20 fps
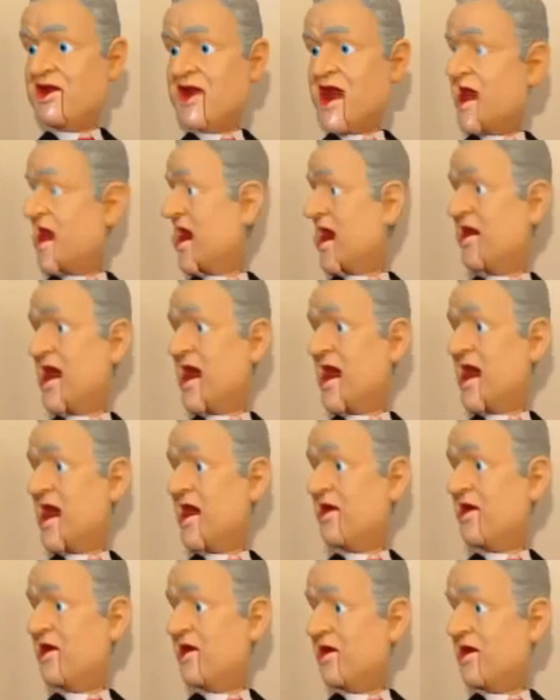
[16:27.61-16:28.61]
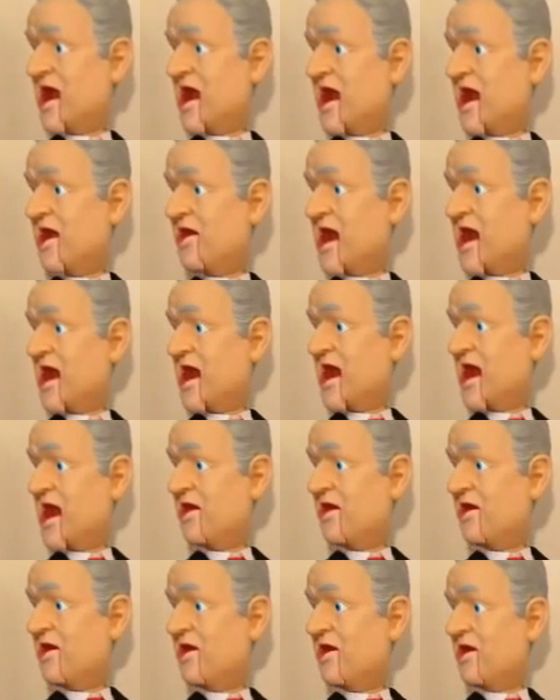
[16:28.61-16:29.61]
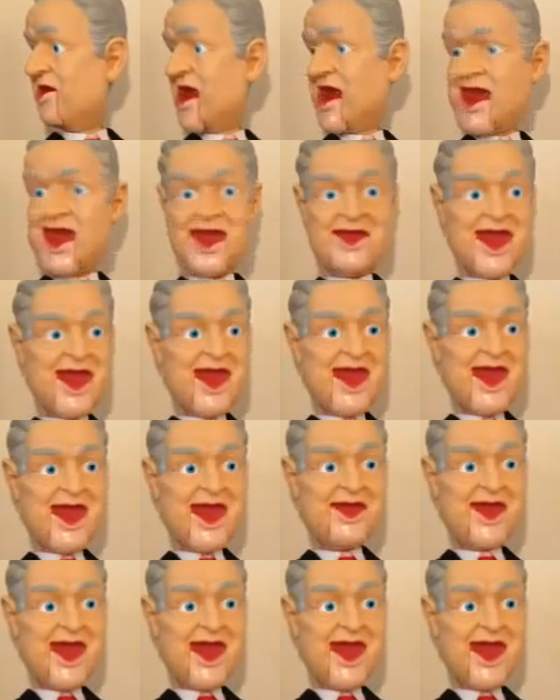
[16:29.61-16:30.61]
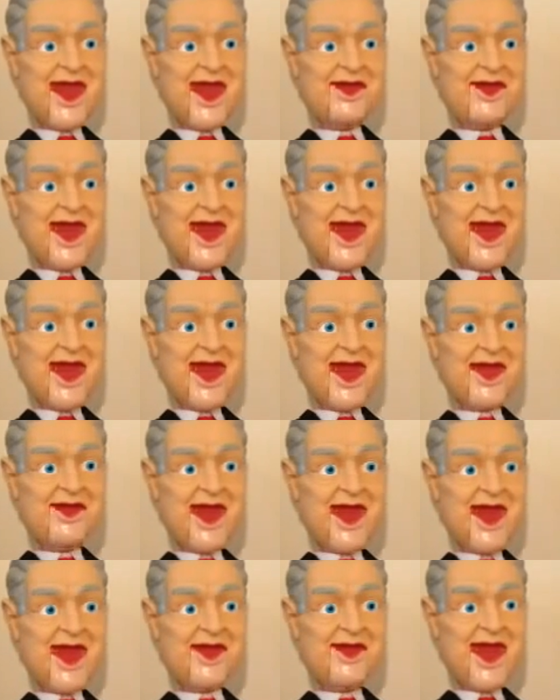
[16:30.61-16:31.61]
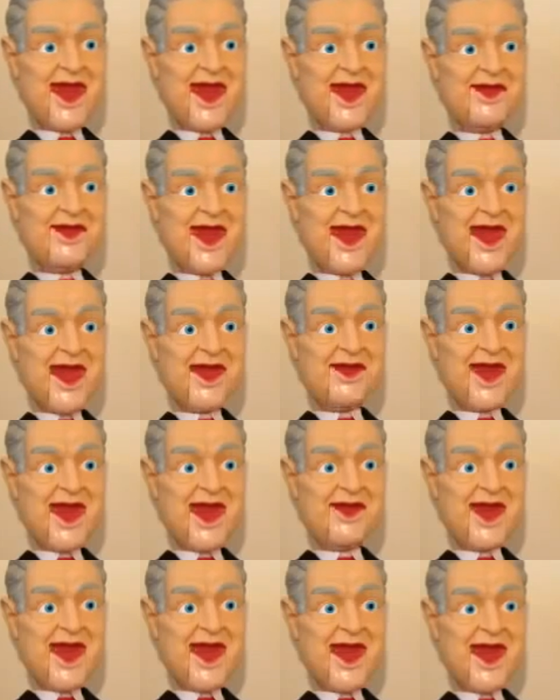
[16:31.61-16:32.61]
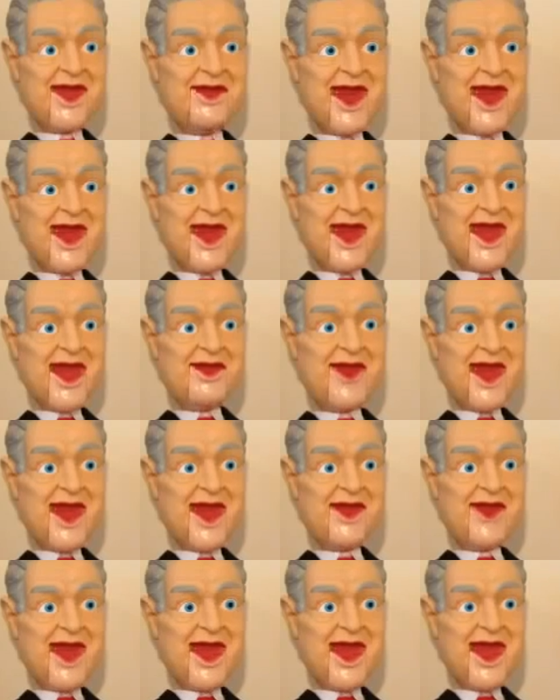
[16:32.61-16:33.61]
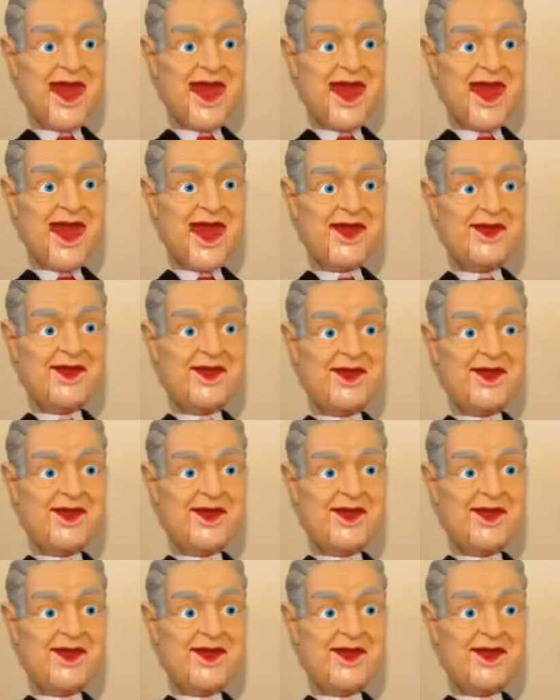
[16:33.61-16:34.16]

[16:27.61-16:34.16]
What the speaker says: I'm getting older now. I don't get older. You know when you get older, you get certain signs. To walk past a cemetery, two guys ran after you with shovels.